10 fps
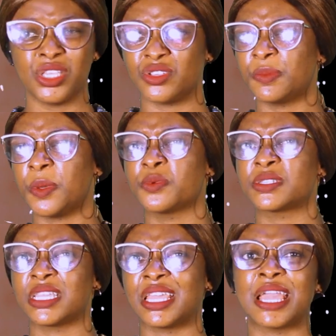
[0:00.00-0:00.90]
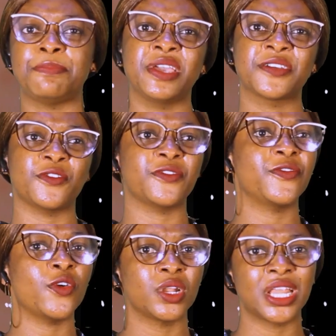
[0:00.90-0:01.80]
You see people say, I bake for
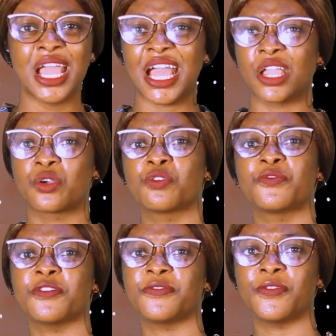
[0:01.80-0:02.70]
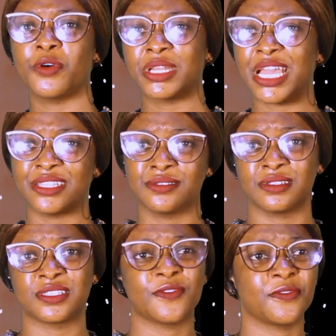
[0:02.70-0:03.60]
fun, I cook for fun, I do
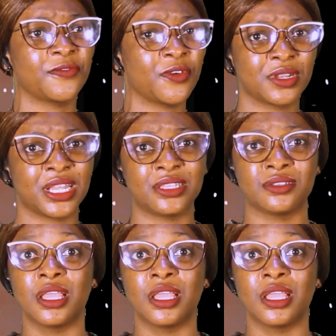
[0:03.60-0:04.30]
this for fun,